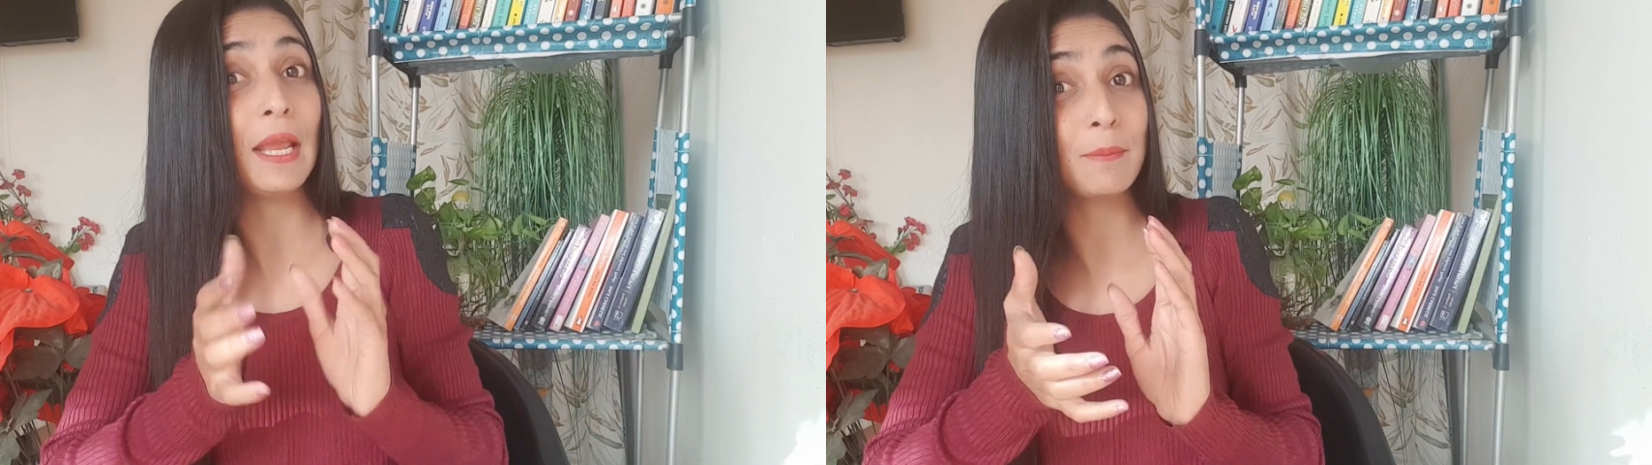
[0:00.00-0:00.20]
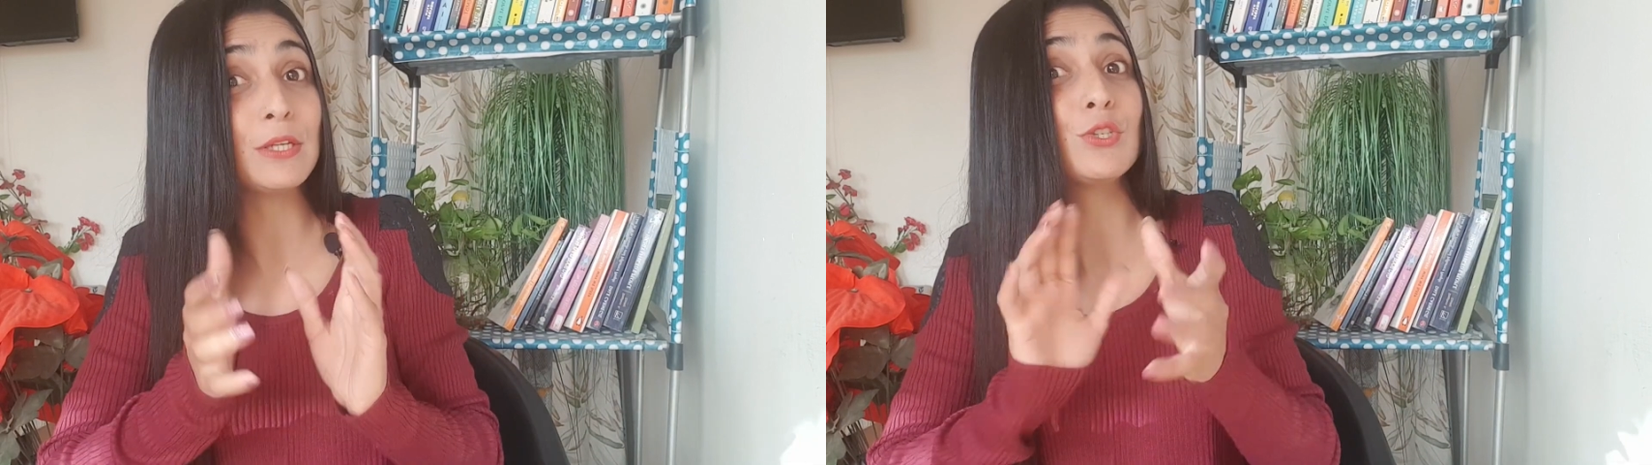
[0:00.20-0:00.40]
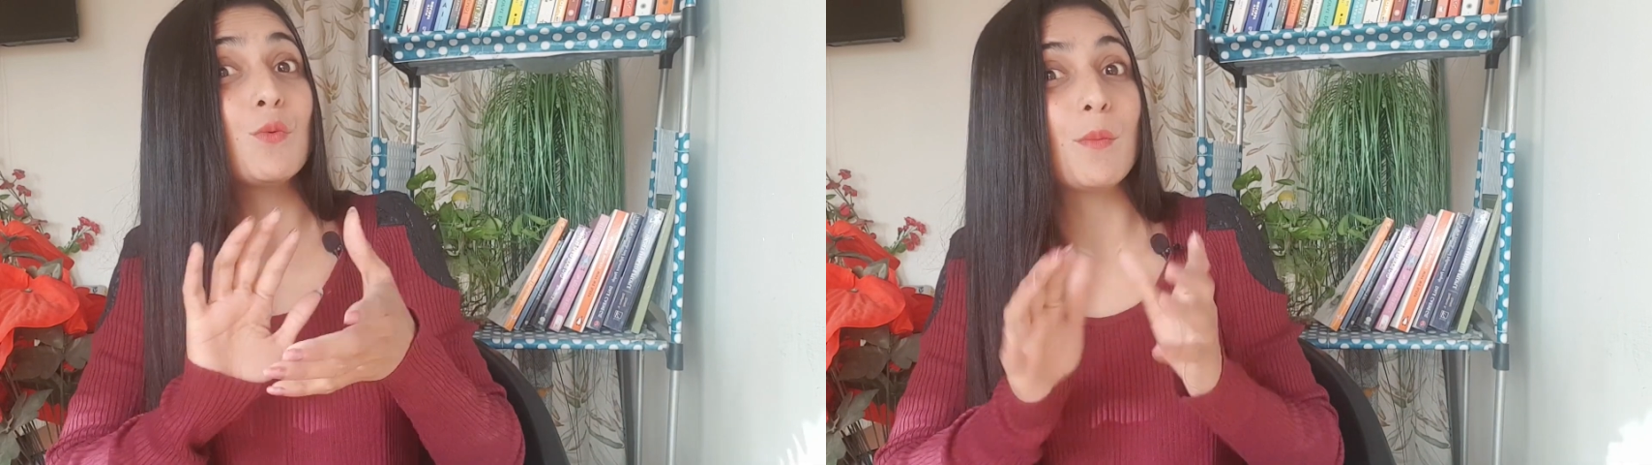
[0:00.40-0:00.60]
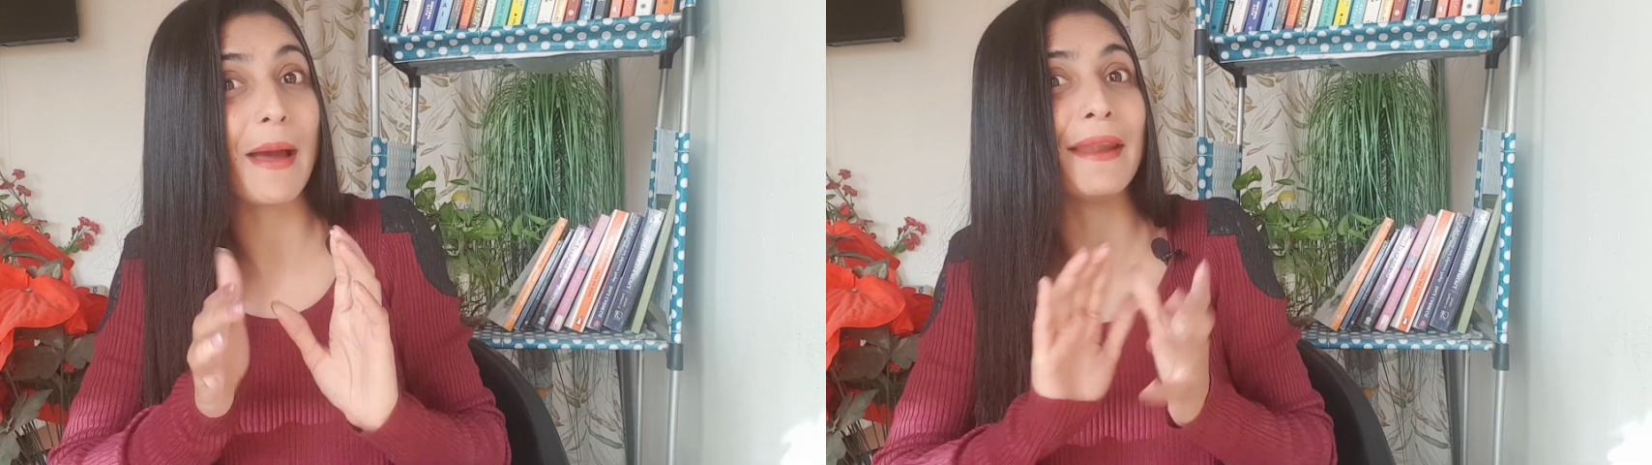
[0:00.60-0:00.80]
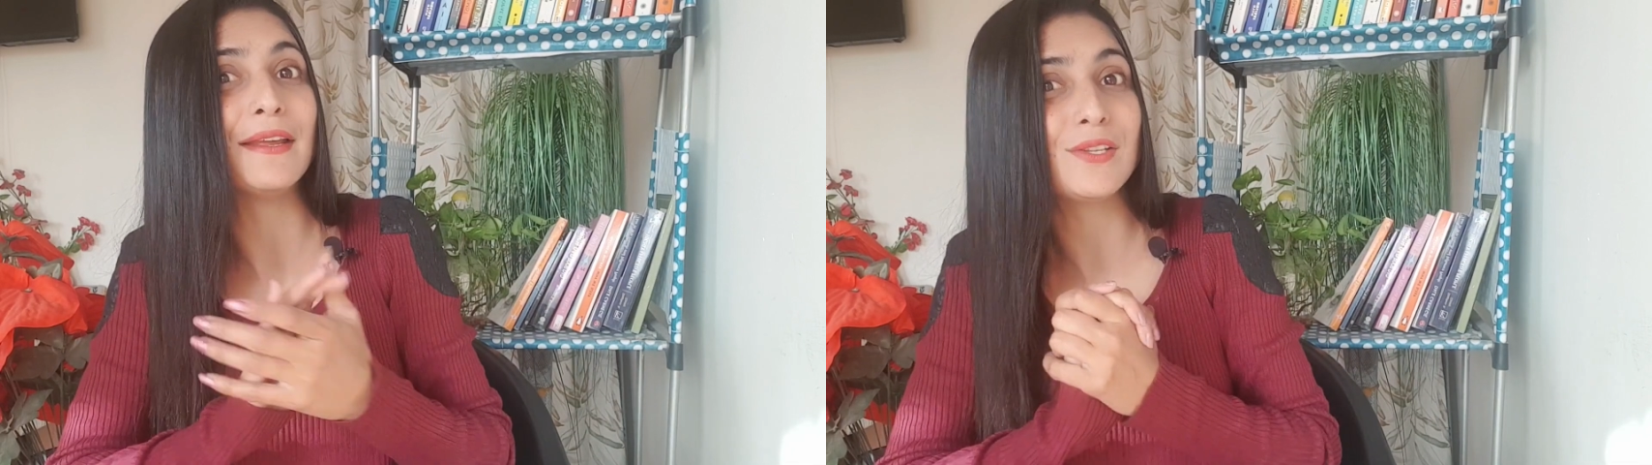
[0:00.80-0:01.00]
able to
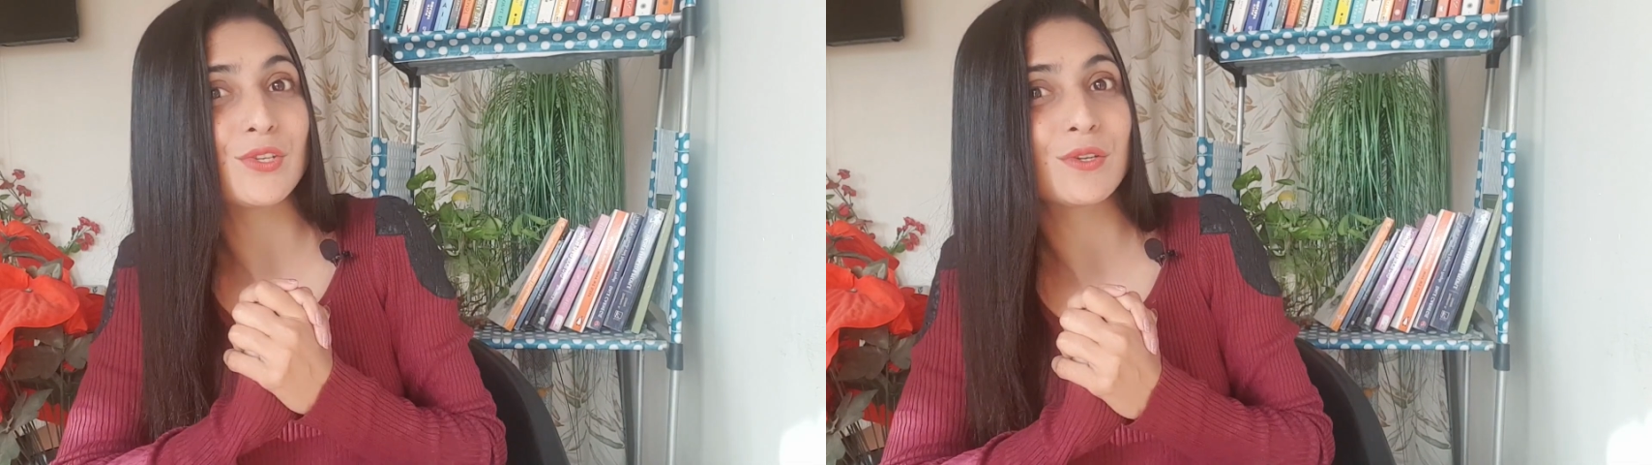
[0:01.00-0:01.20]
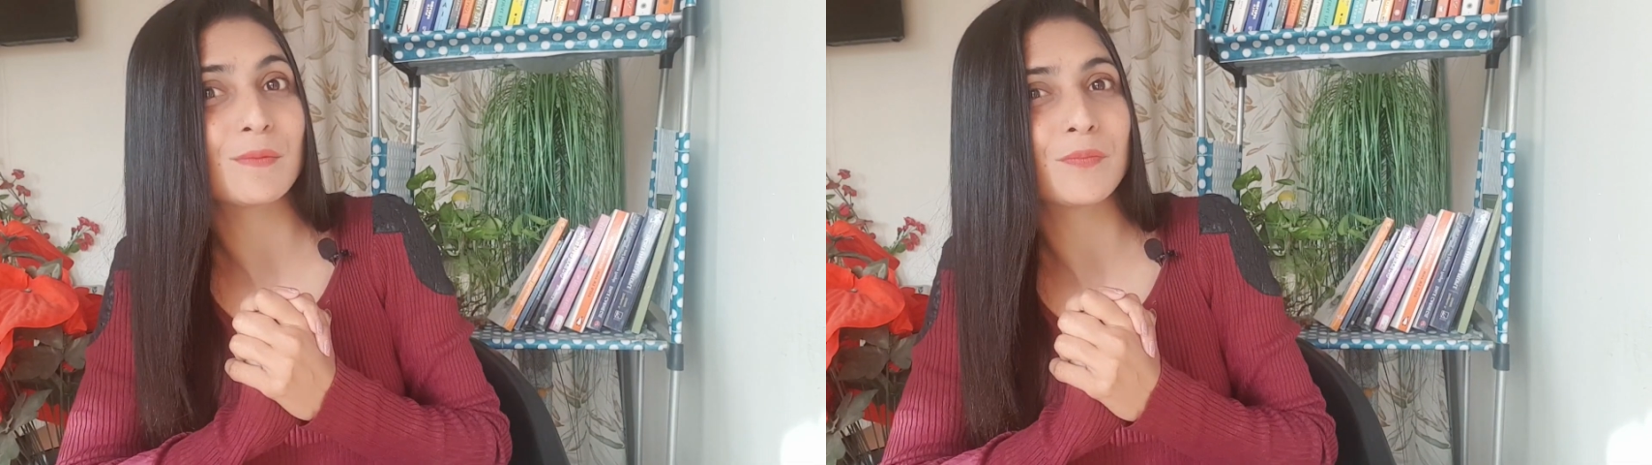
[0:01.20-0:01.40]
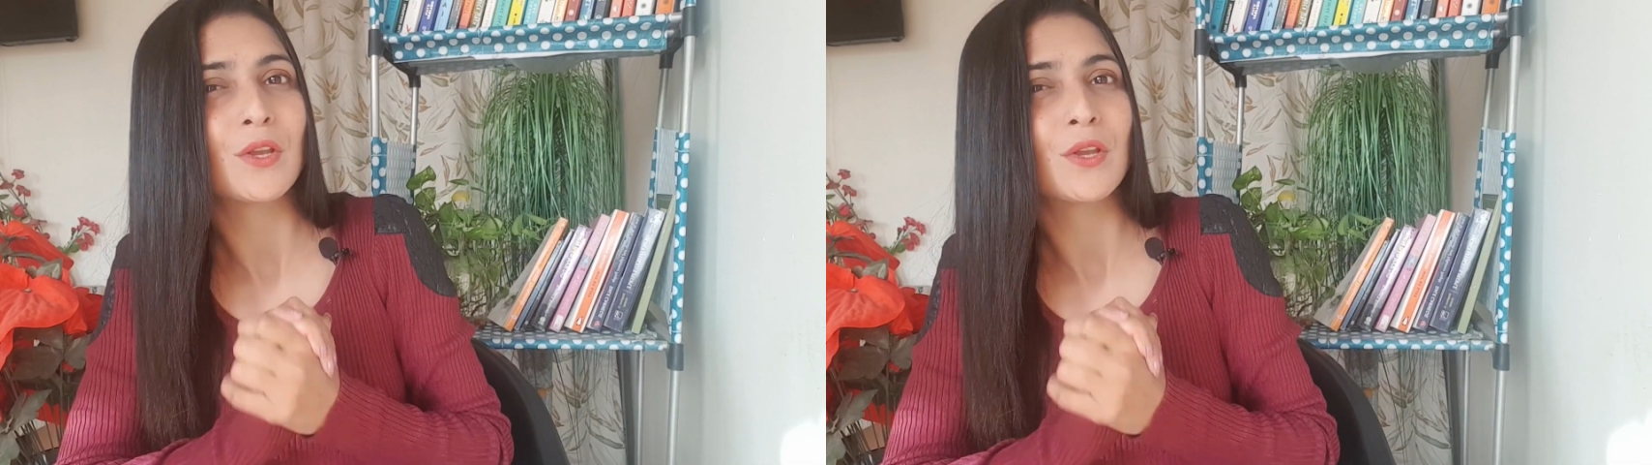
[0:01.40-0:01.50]
manage?